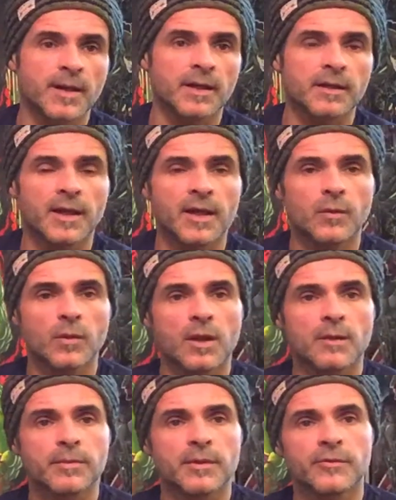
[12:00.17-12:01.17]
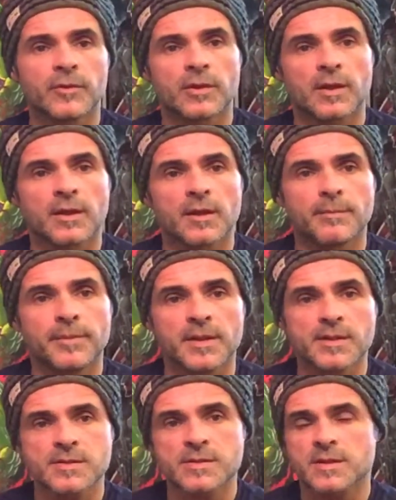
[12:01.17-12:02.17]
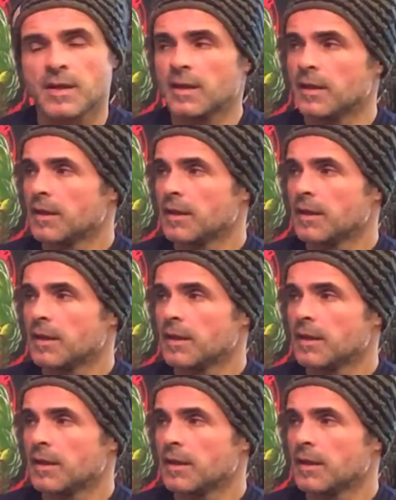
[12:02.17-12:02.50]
Matinee while I'll be reviewing another piece.